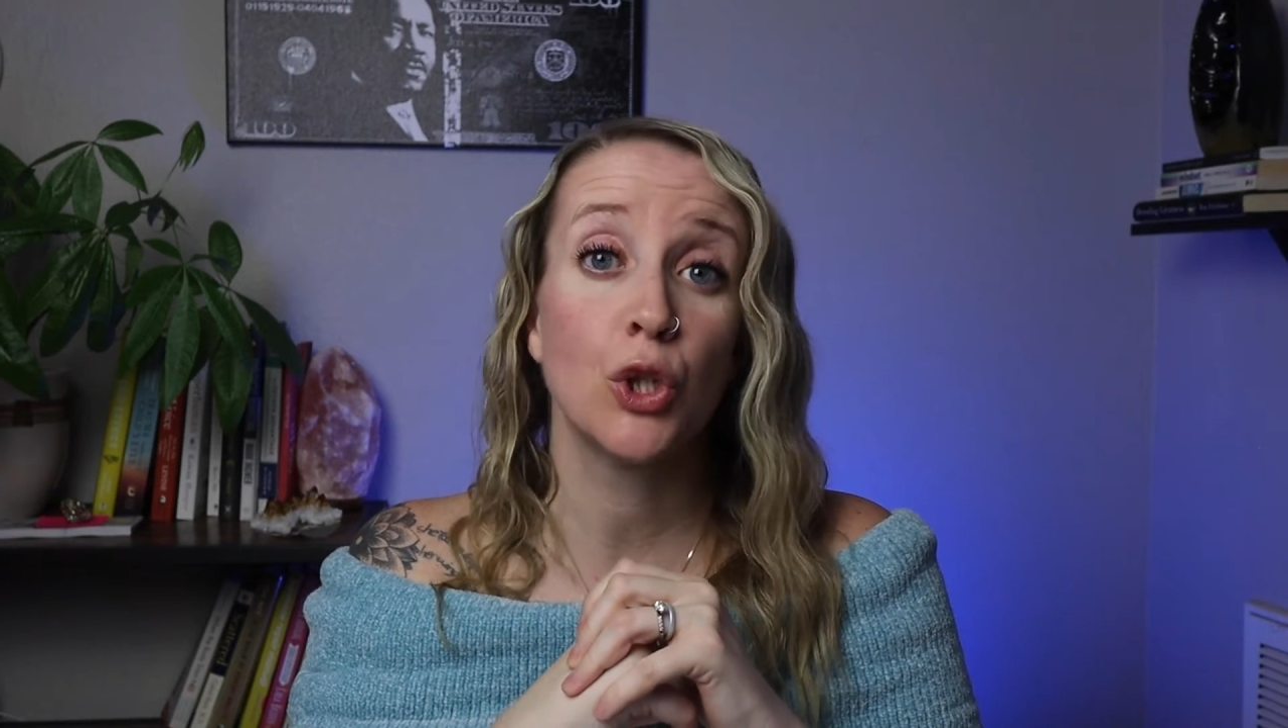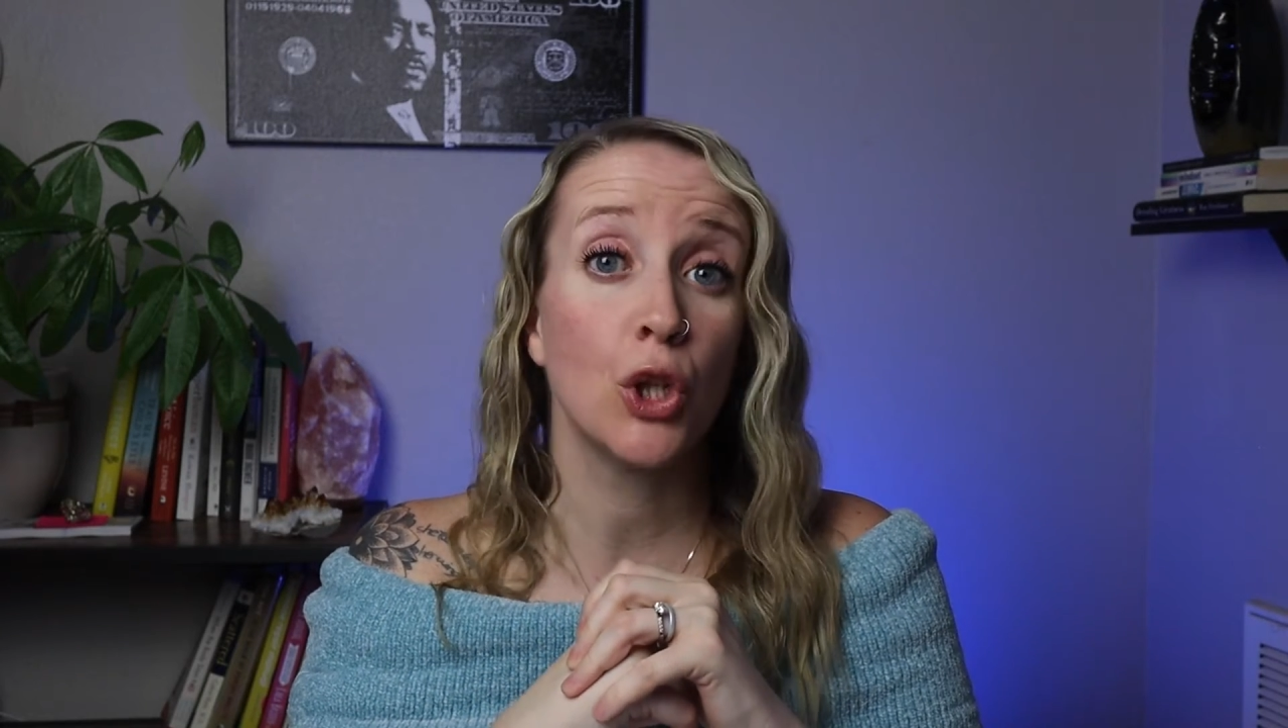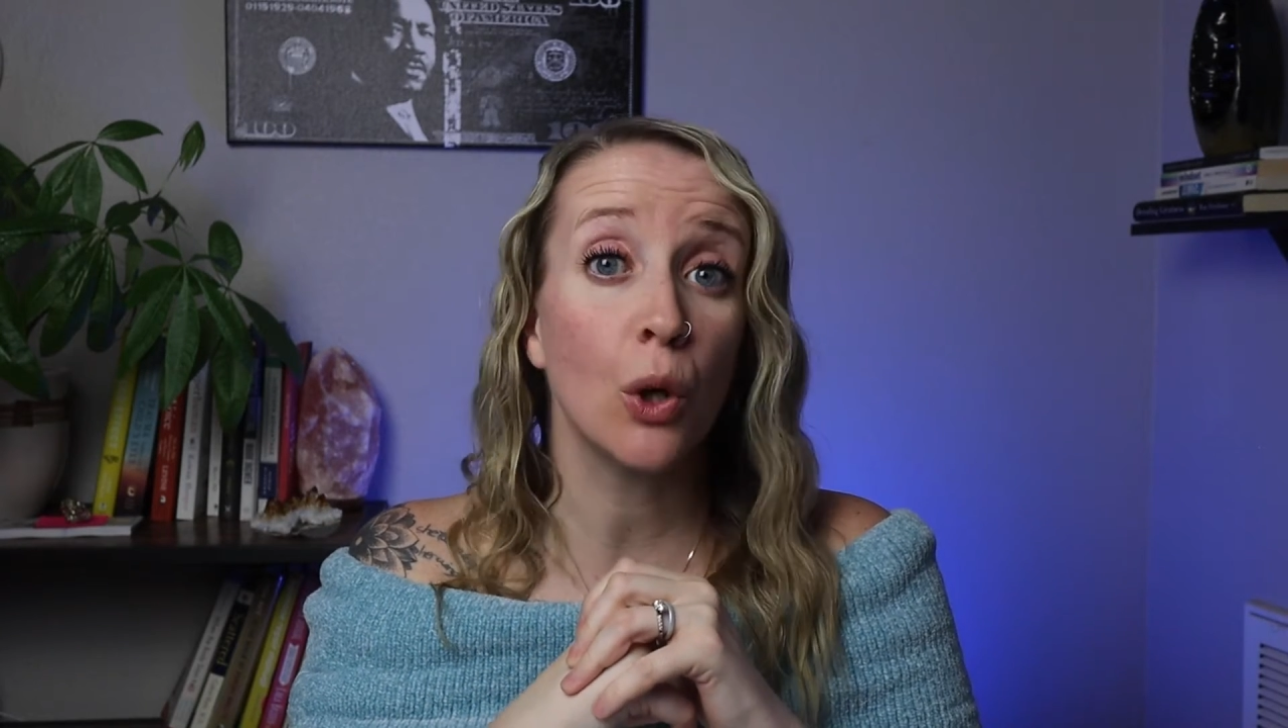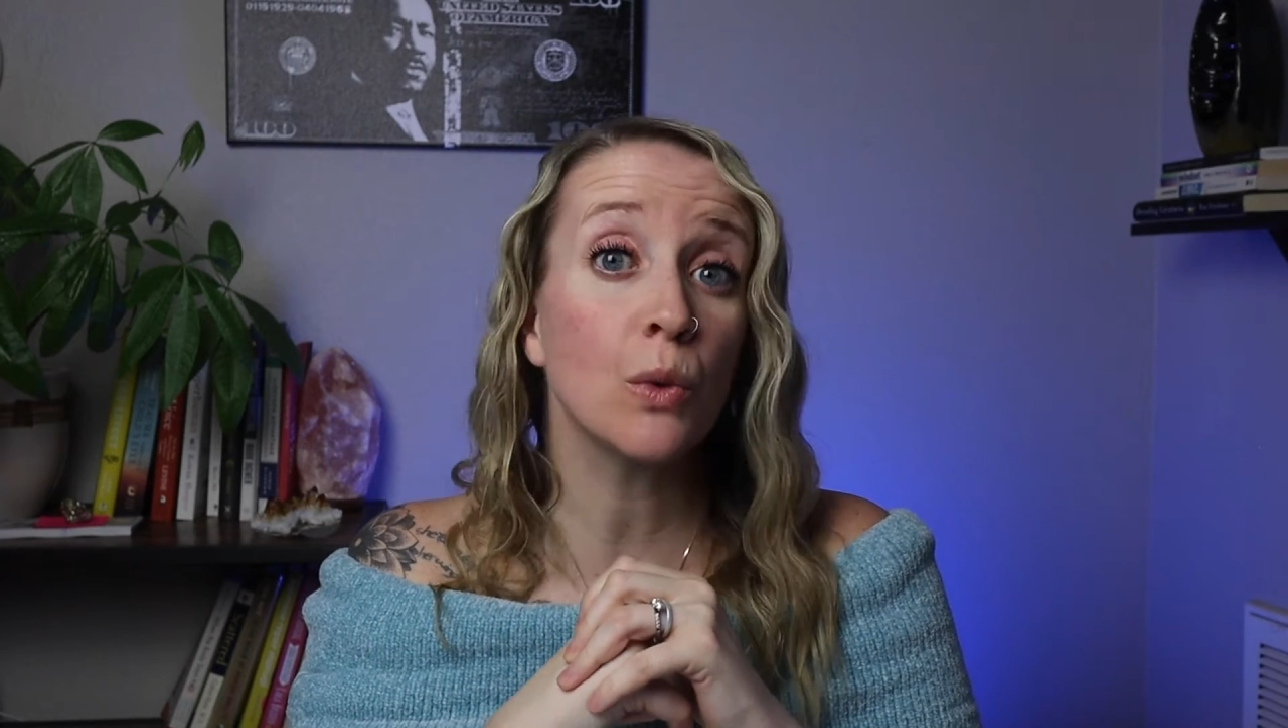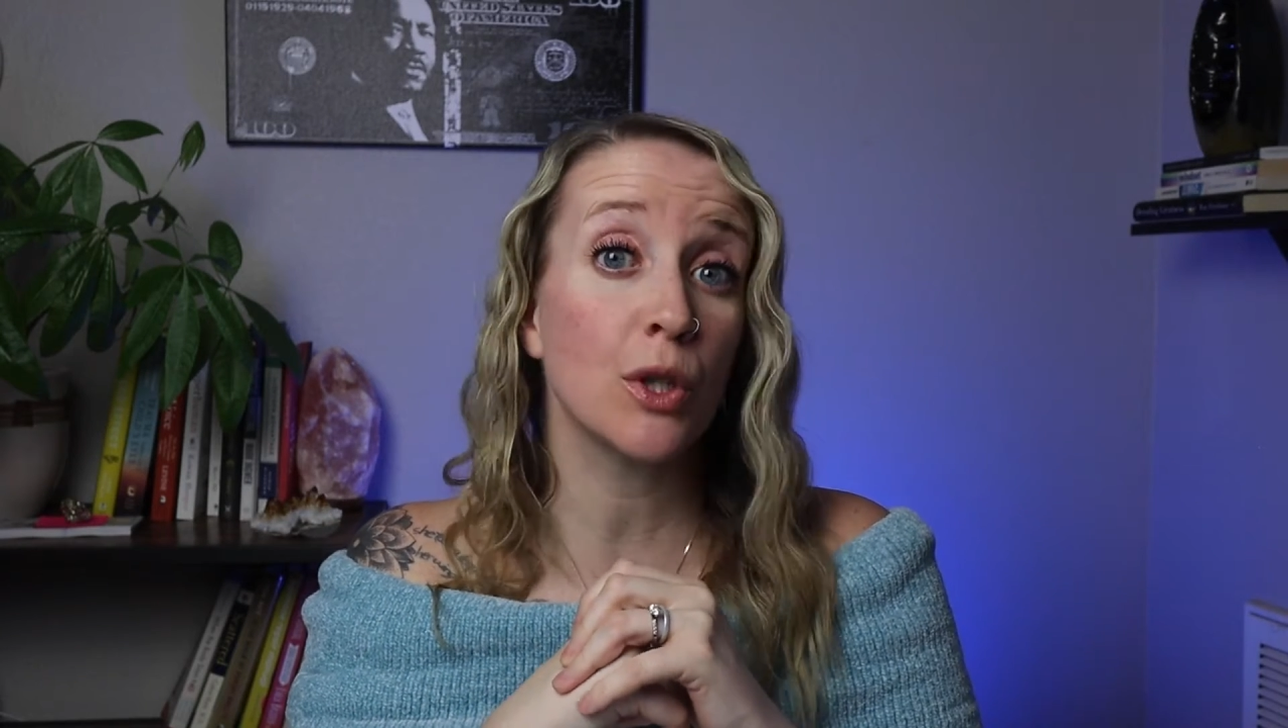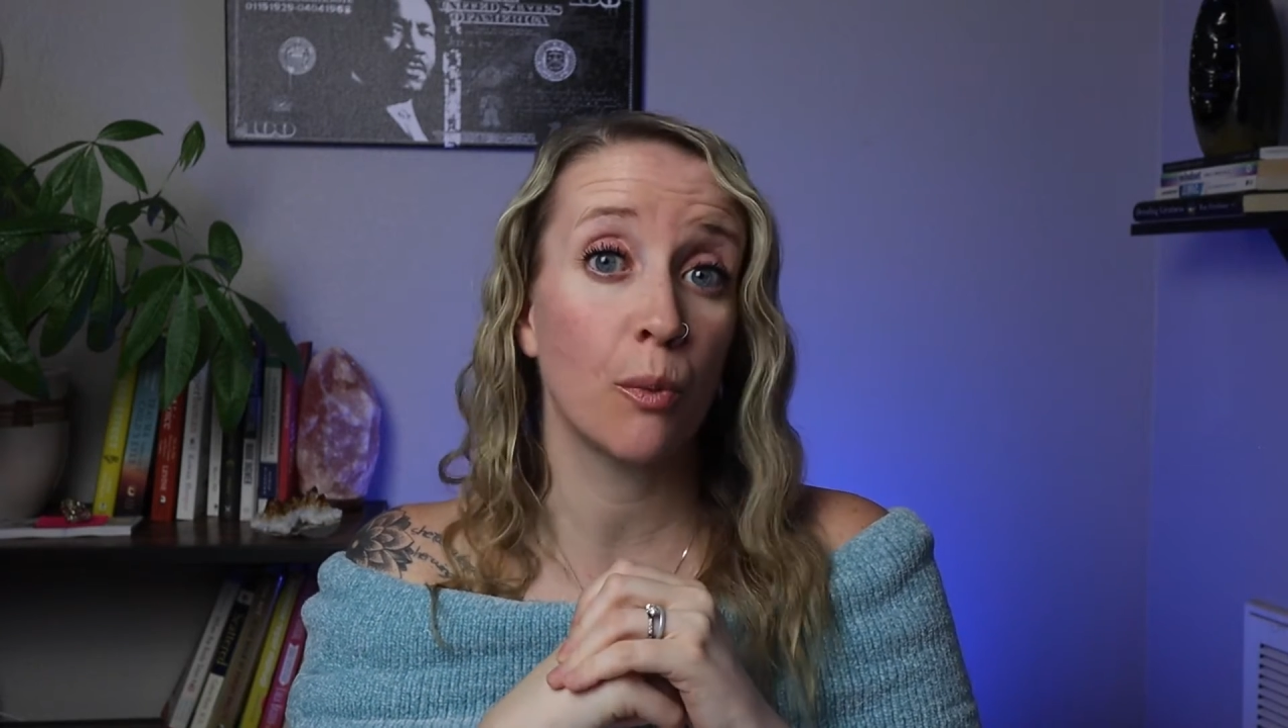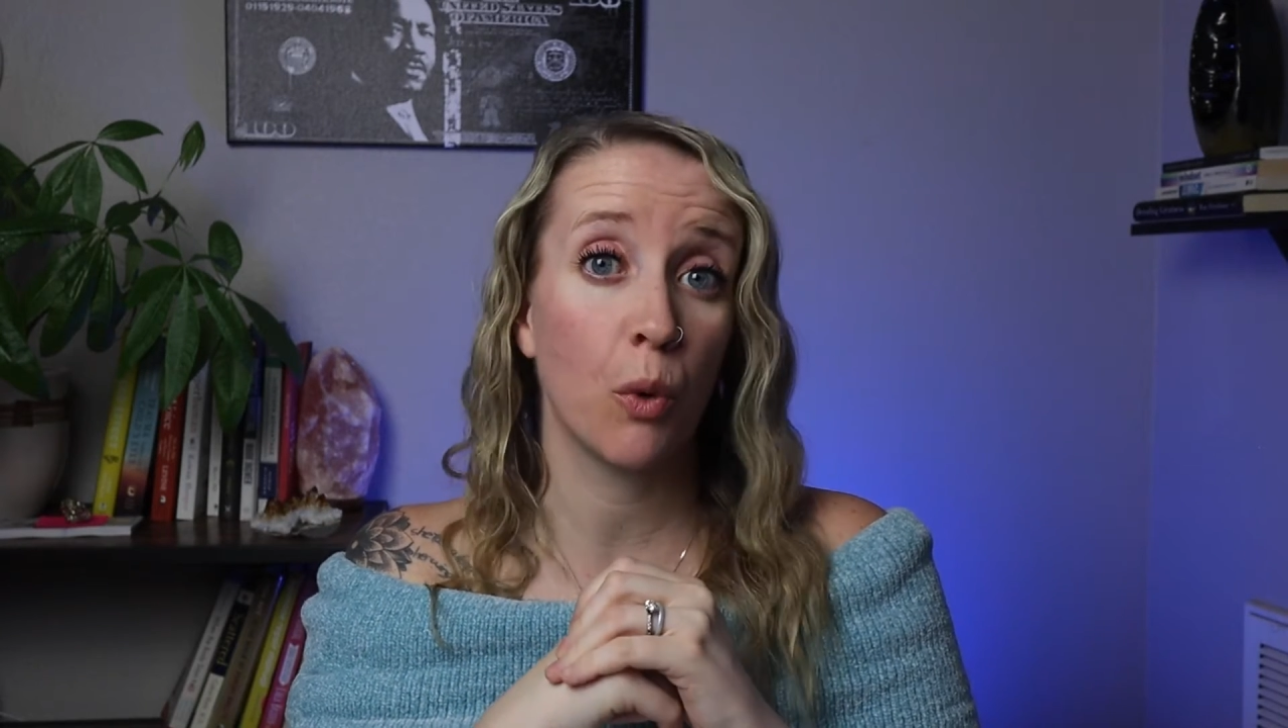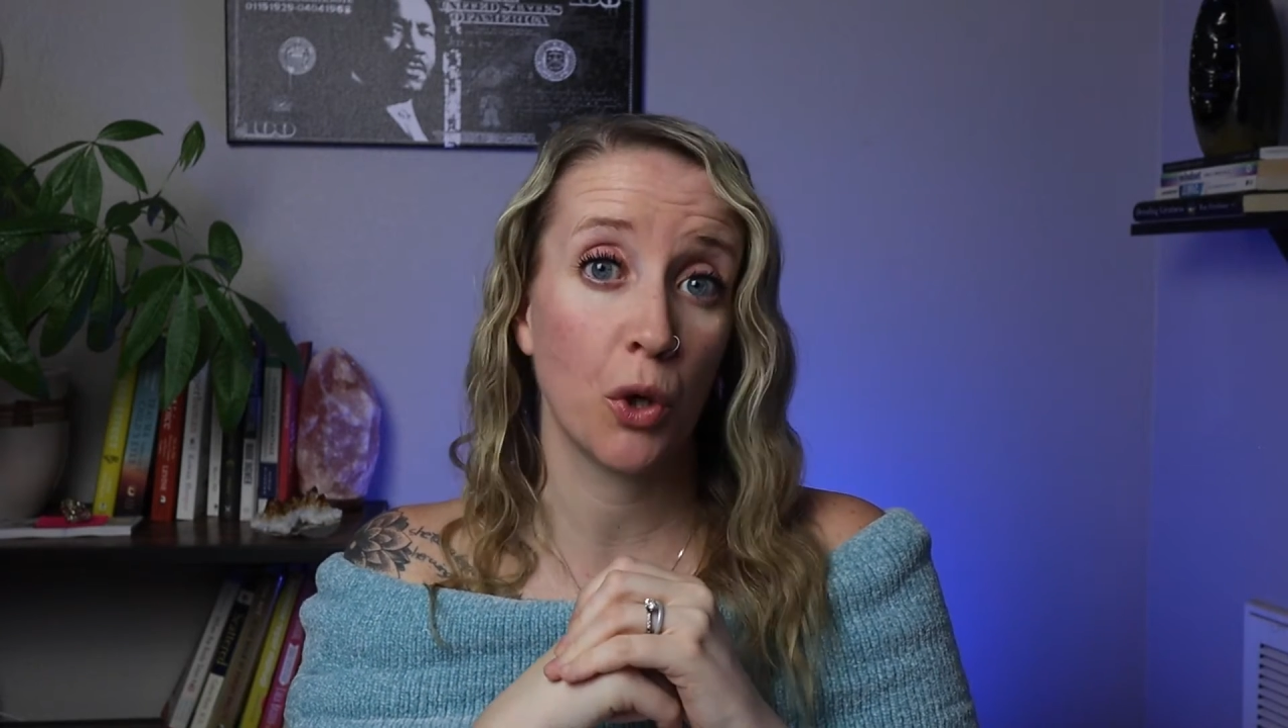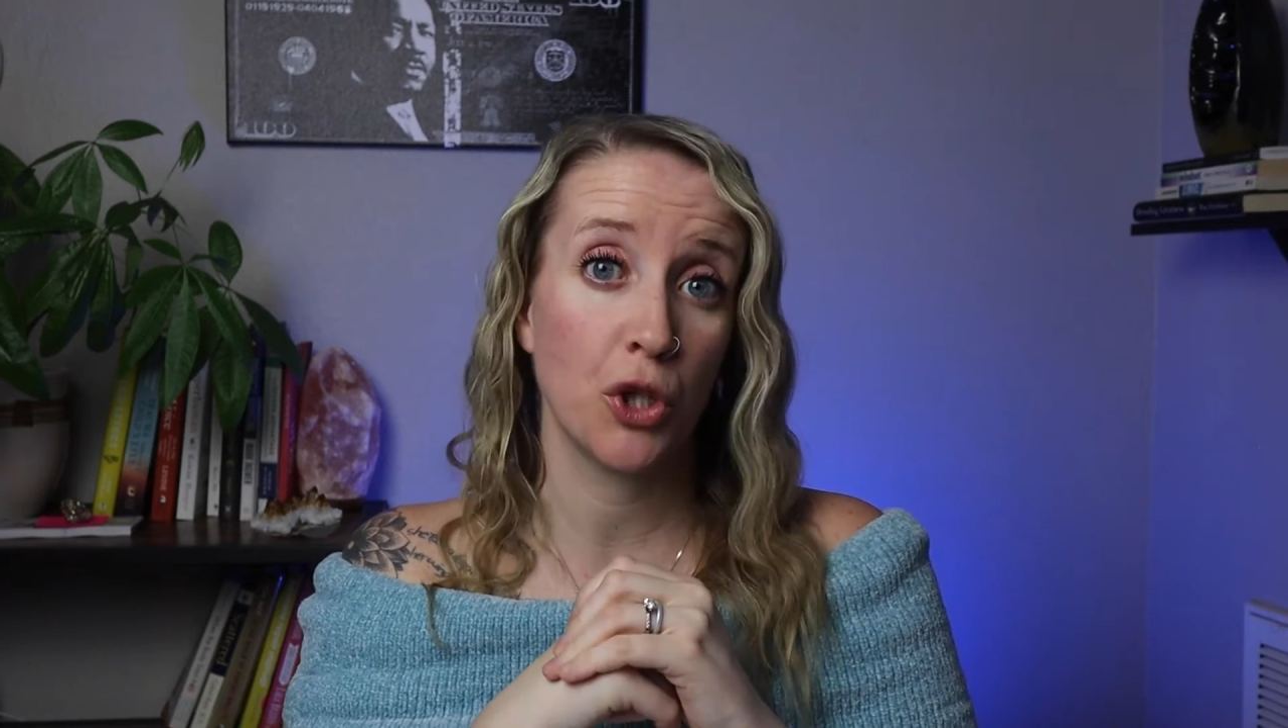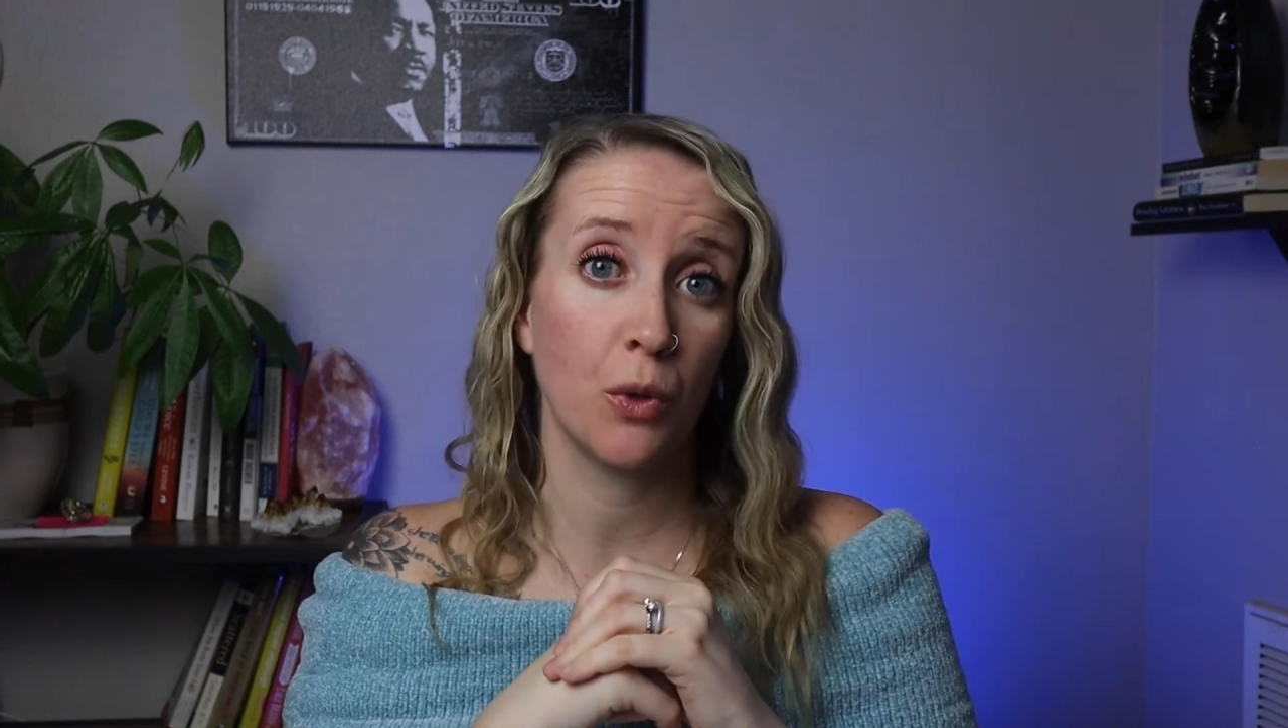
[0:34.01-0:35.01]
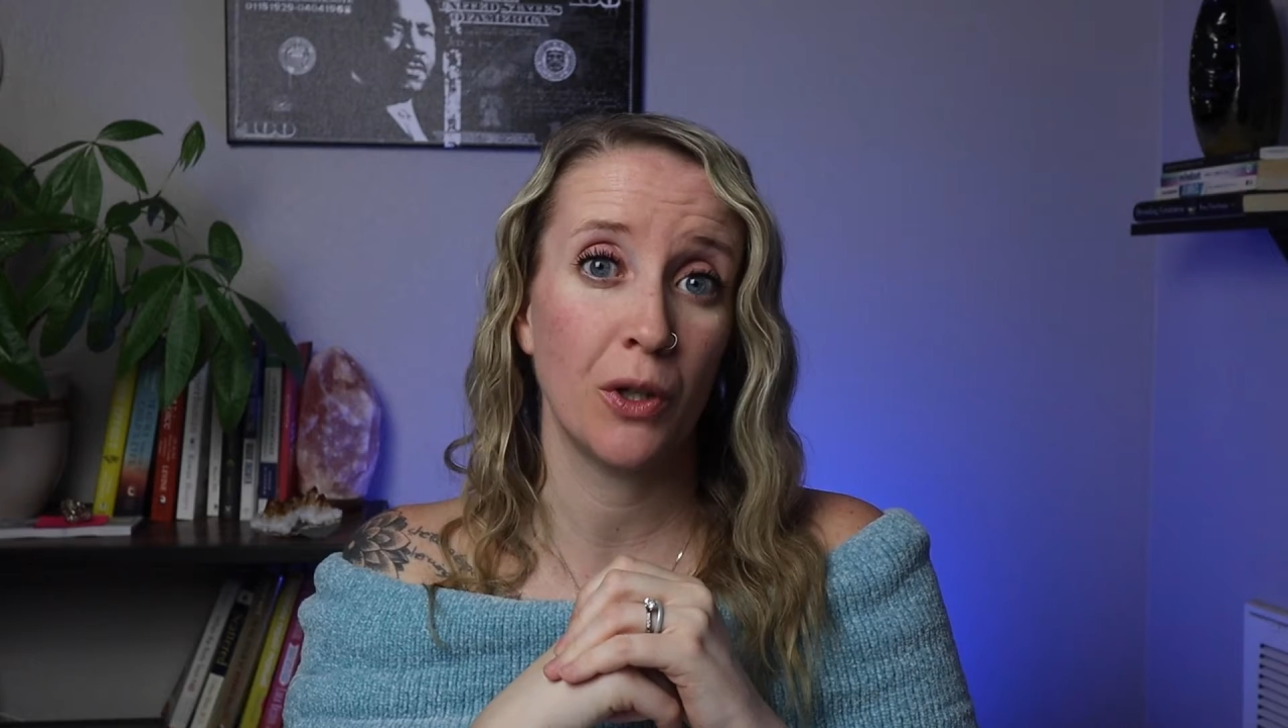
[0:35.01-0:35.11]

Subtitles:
don't support